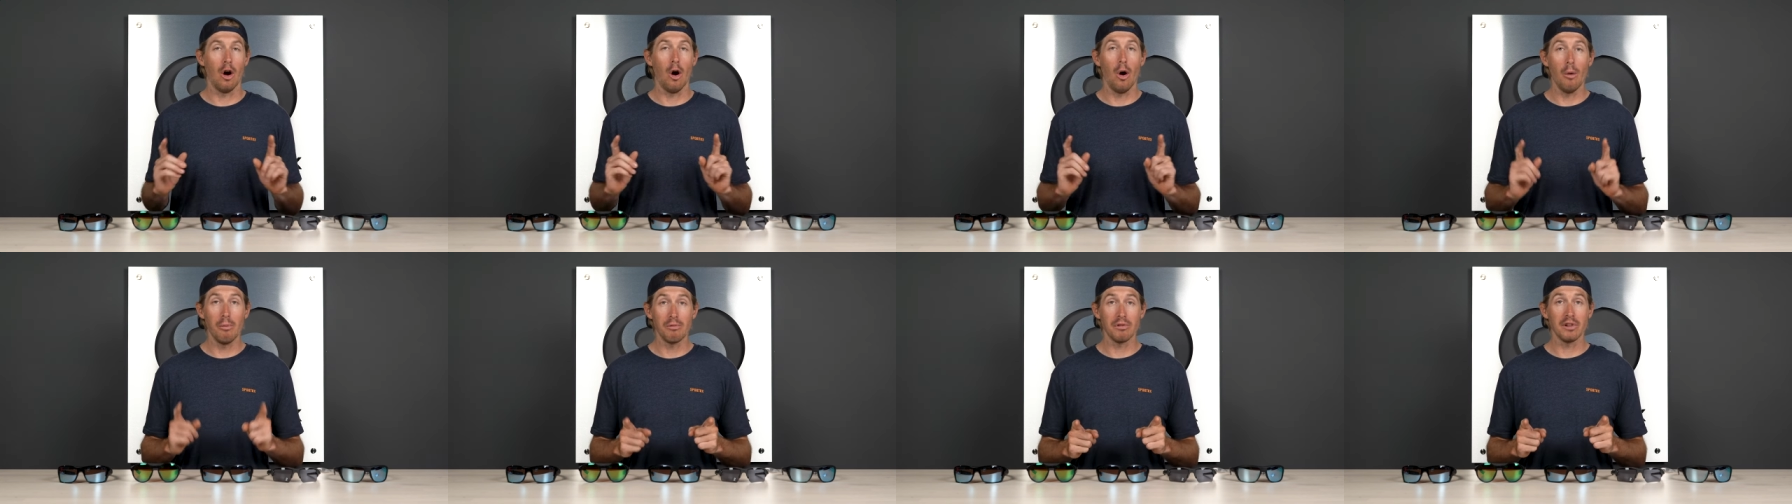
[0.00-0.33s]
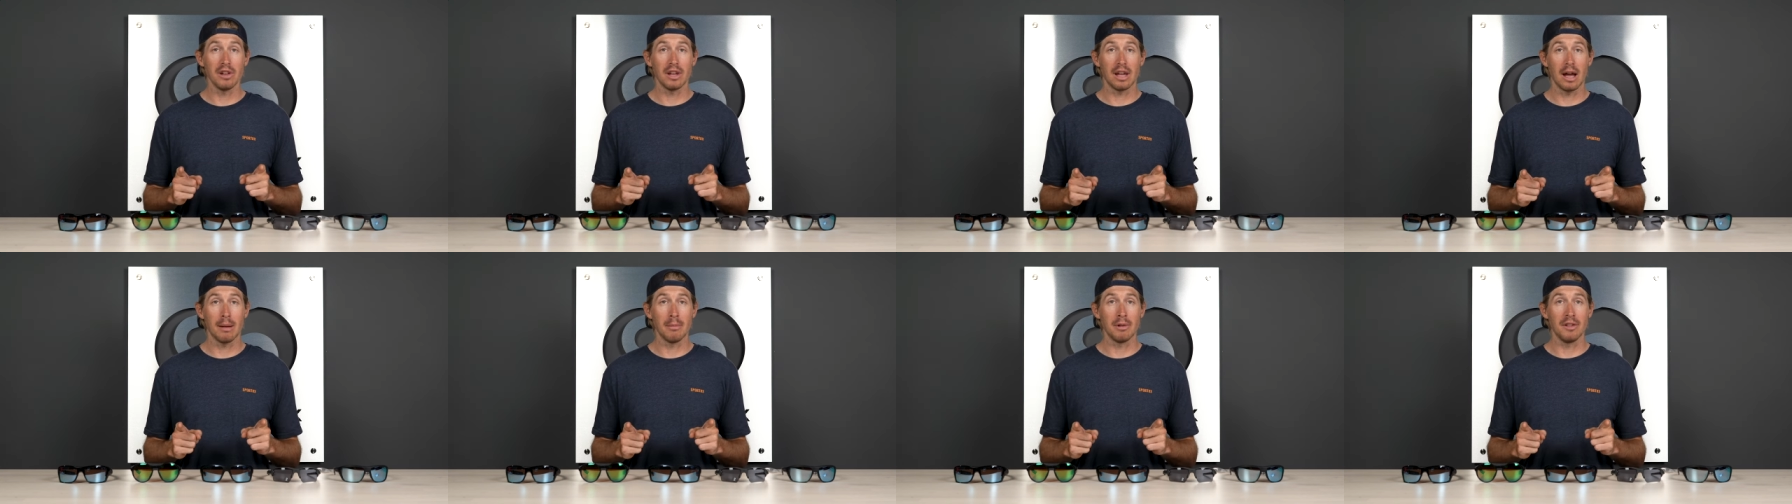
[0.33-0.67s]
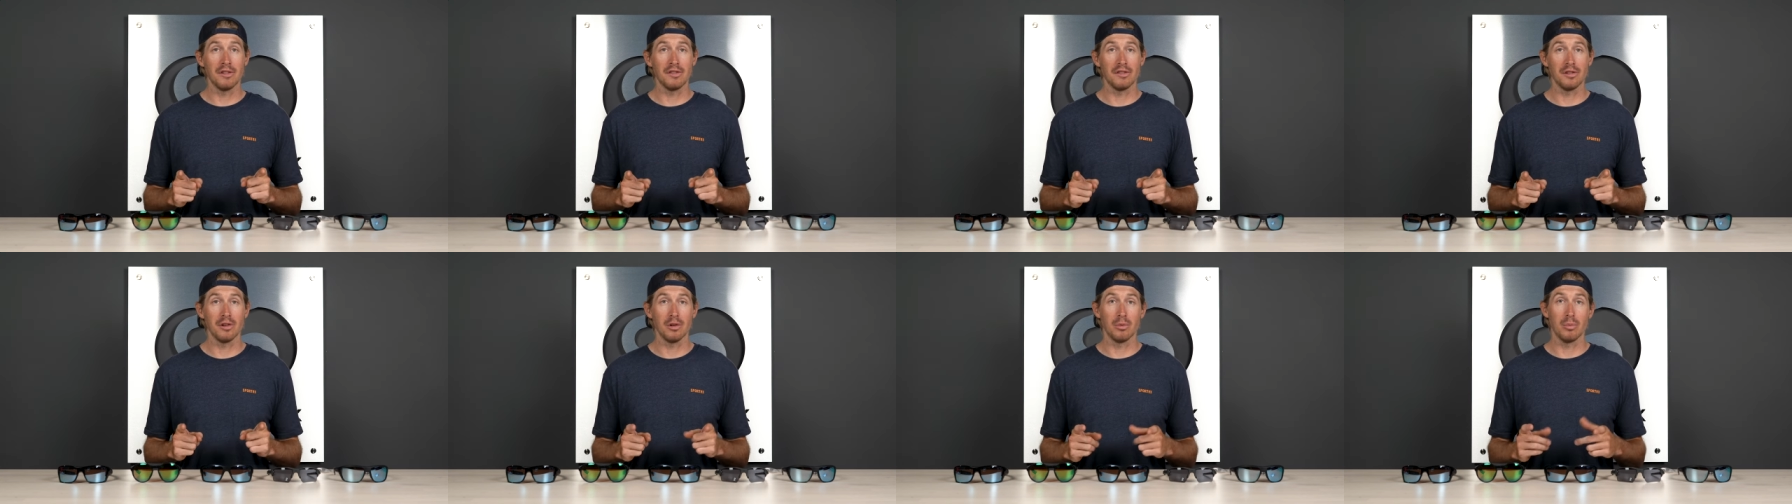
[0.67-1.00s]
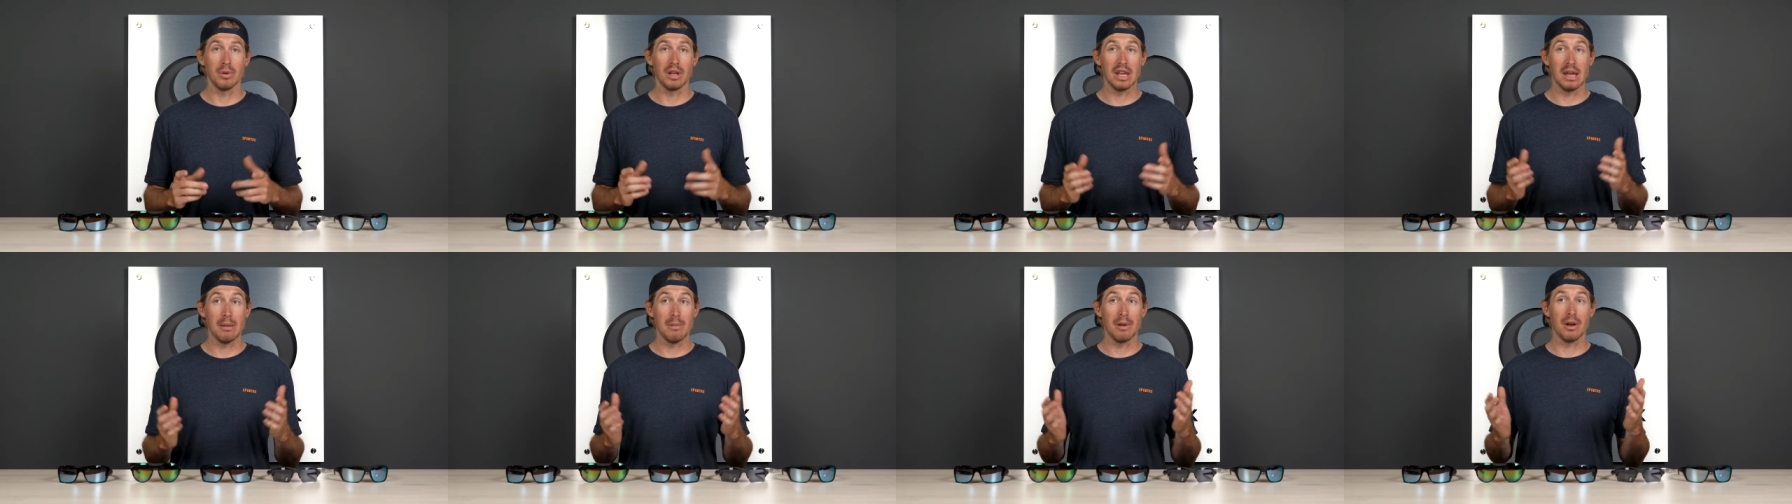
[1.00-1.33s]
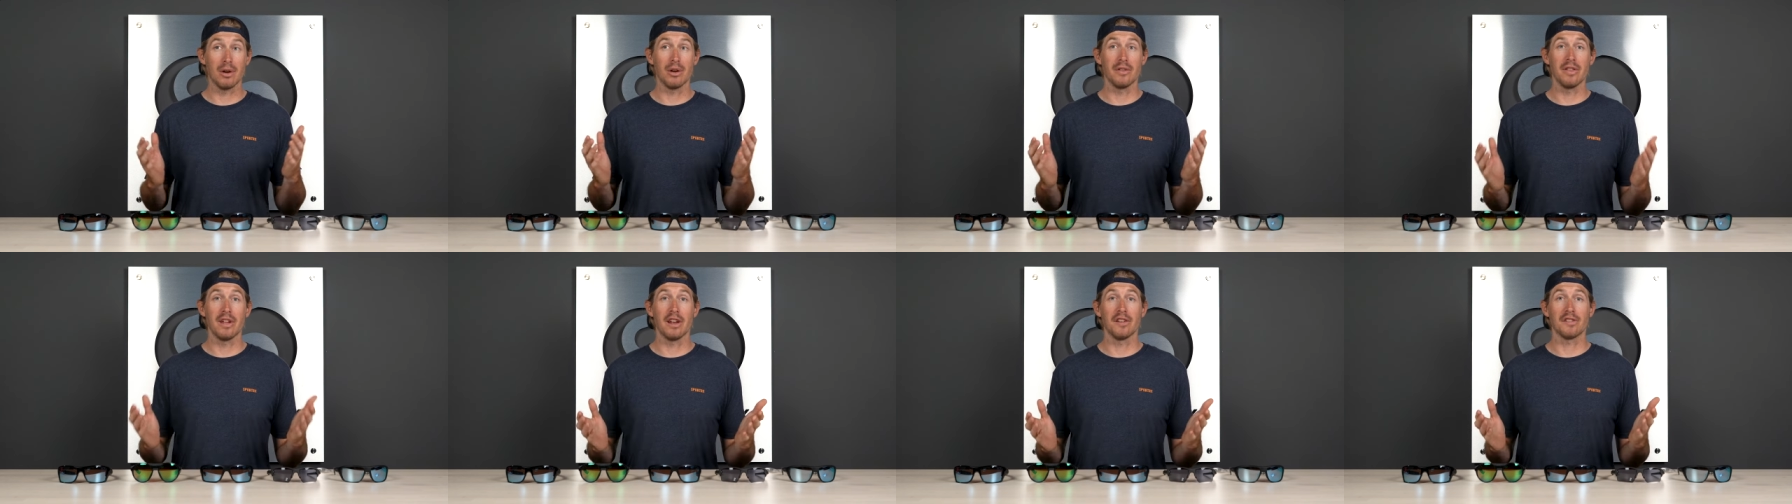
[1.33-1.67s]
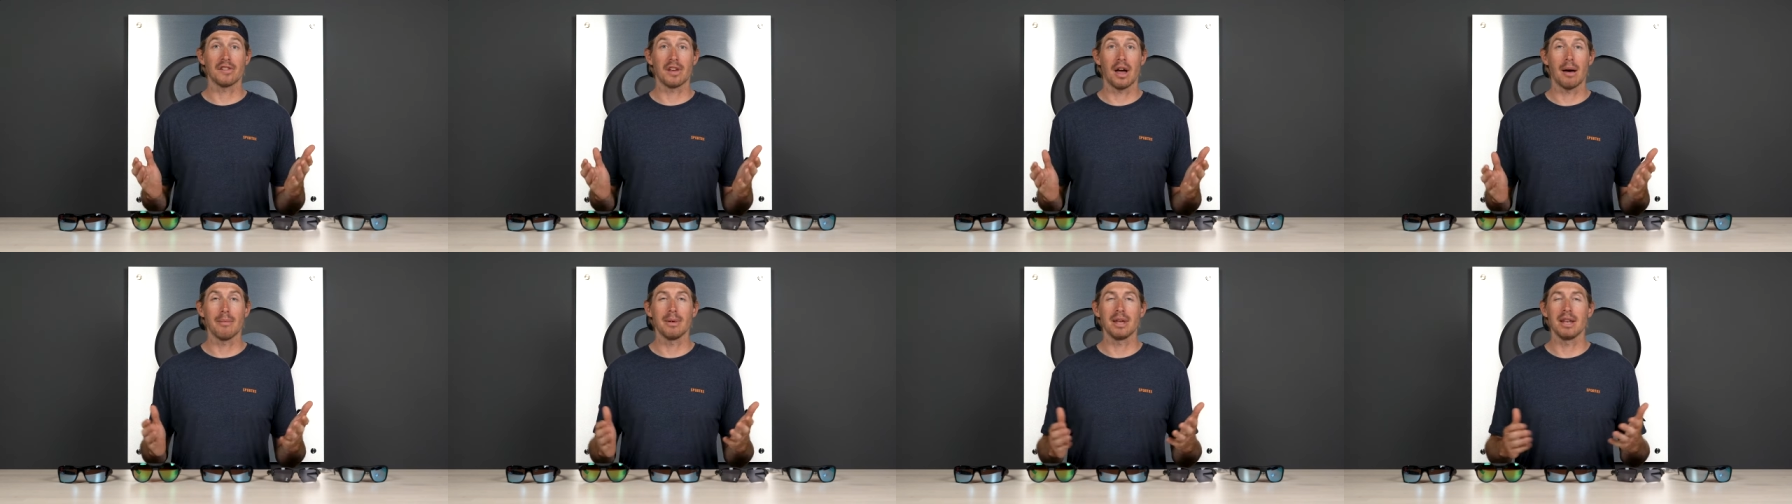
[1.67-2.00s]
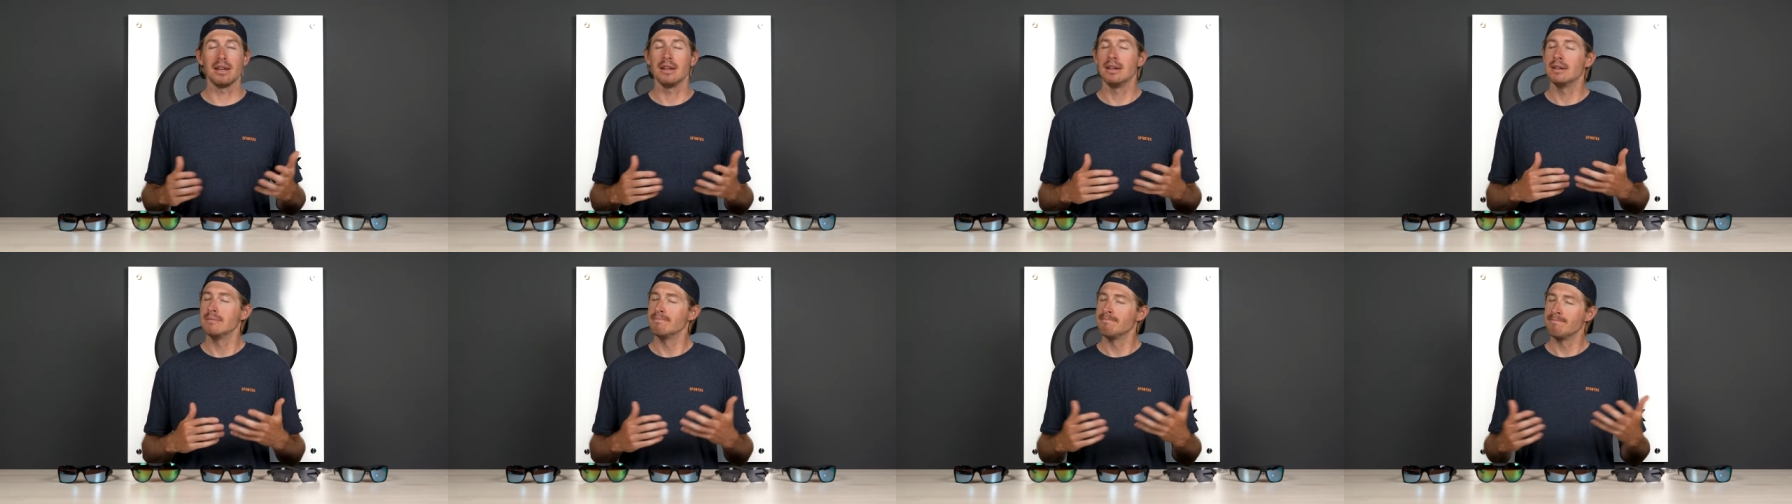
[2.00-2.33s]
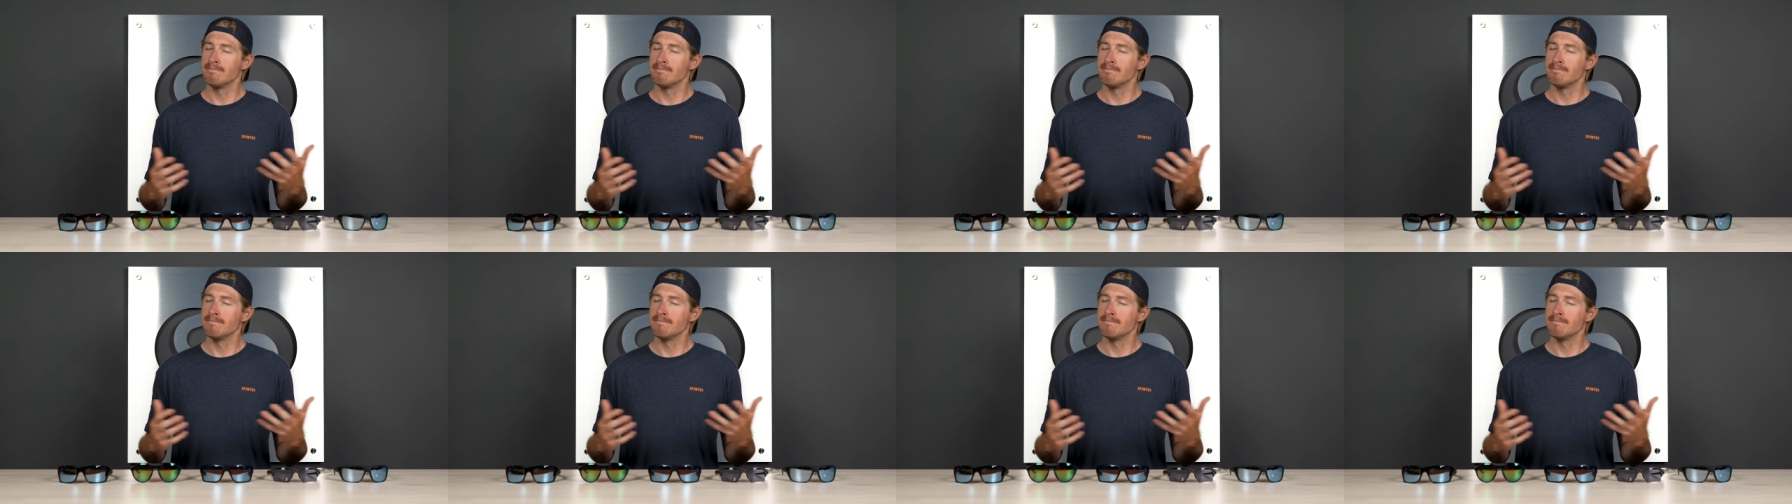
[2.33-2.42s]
Hopefully coming soon. We keep hearing that it's coming,